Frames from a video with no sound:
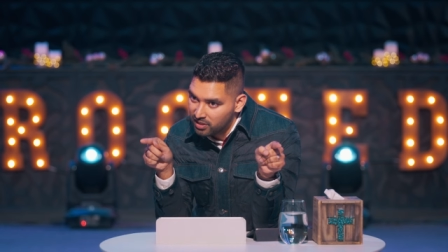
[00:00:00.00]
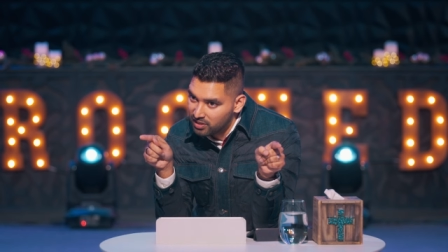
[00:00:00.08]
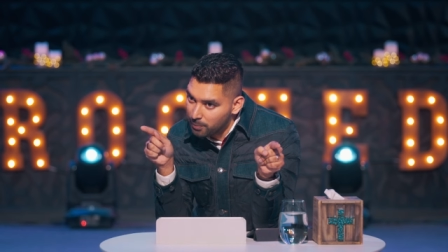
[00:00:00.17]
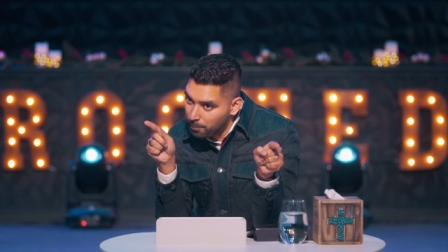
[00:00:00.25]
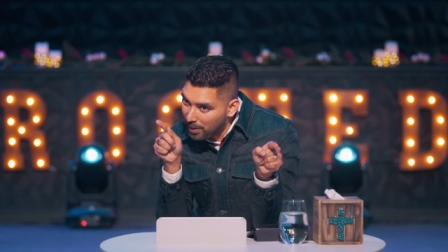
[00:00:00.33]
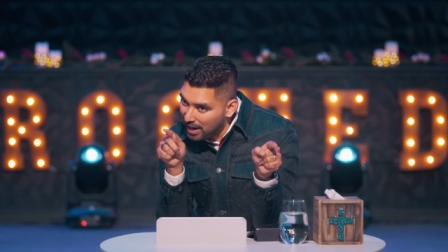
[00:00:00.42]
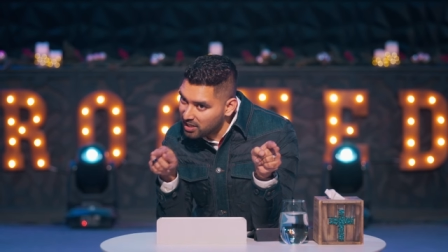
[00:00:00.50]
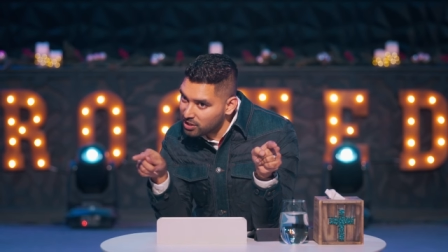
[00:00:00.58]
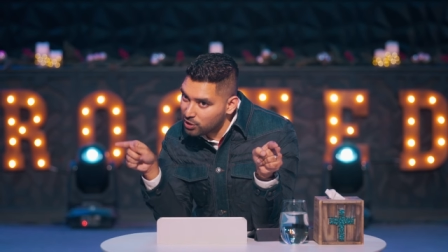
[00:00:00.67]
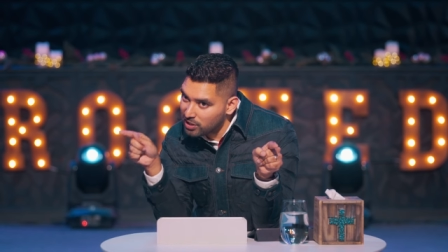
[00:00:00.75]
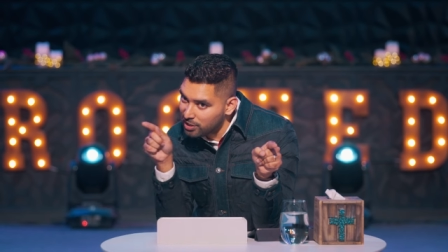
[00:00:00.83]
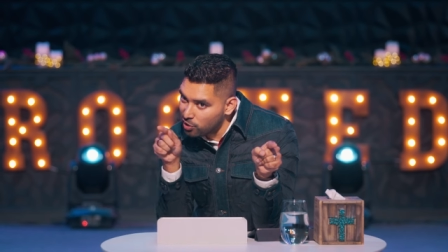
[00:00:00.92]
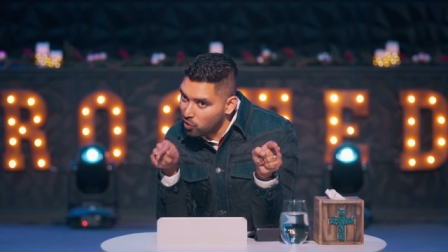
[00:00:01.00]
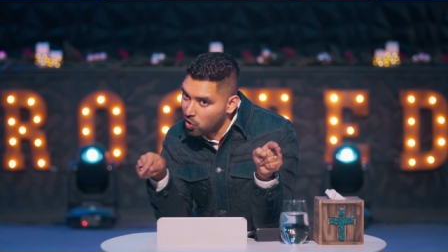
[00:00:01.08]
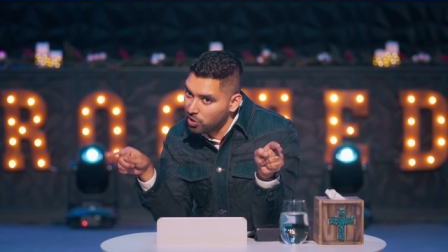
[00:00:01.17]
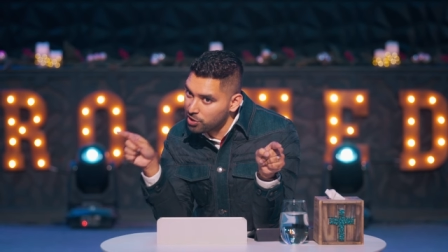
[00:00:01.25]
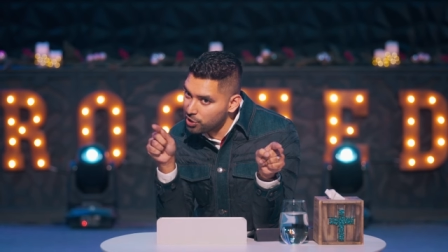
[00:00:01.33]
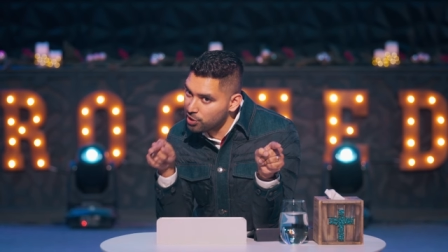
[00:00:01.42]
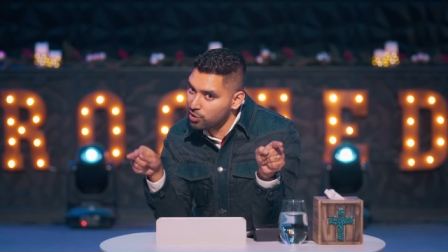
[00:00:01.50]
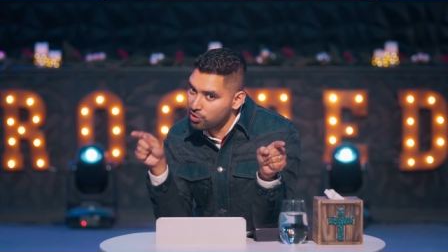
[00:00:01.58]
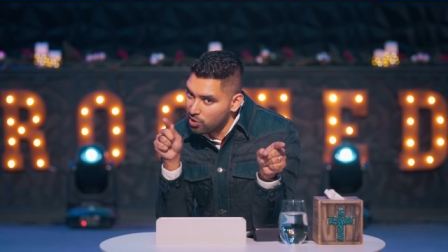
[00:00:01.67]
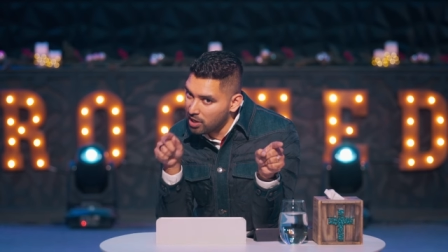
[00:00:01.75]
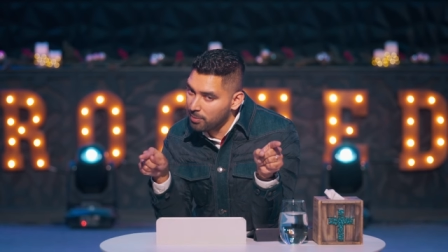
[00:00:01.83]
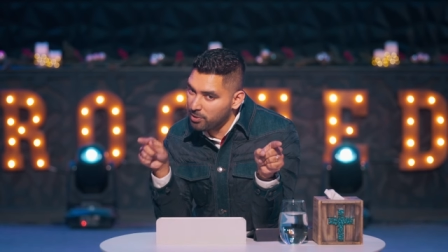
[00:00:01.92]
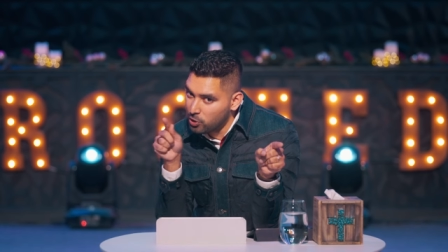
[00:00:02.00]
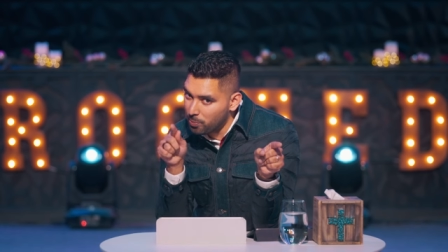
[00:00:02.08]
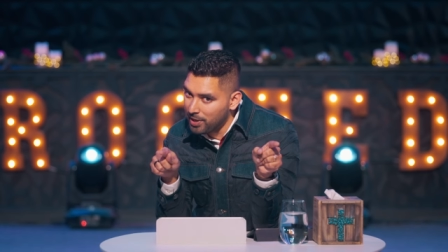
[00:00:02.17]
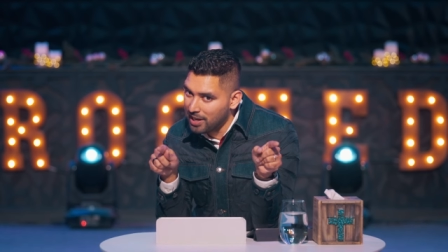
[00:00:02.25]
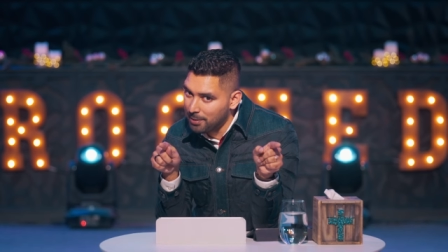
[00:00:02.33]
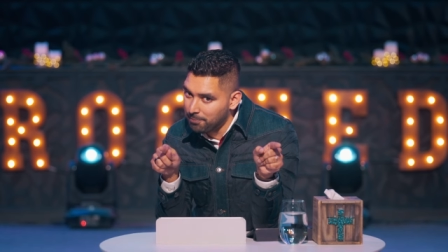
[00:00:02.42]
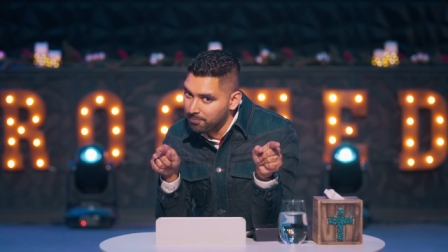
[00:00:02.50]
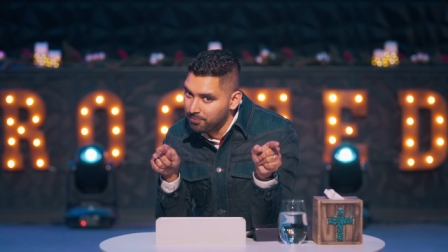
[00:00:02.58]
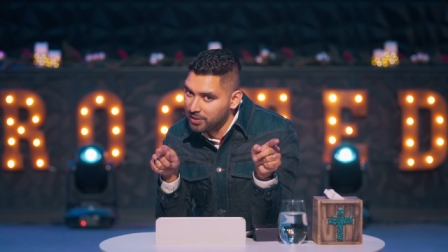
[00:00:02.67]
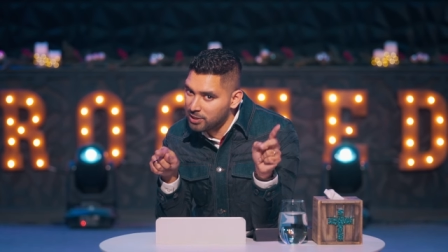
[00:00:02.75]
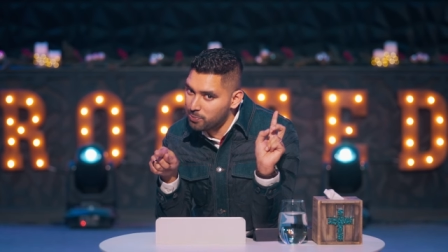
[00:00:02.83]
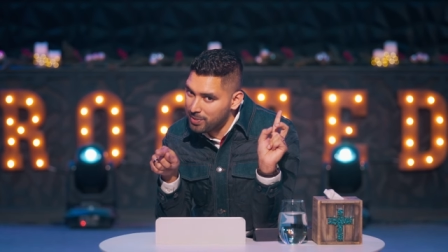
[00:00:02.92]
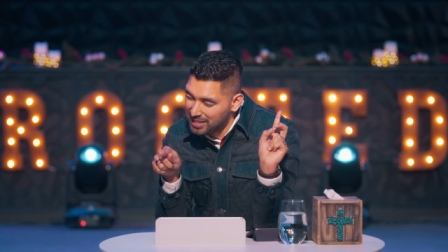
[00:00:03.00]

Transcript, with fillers: The parts that your conscious is not able to pick up is be,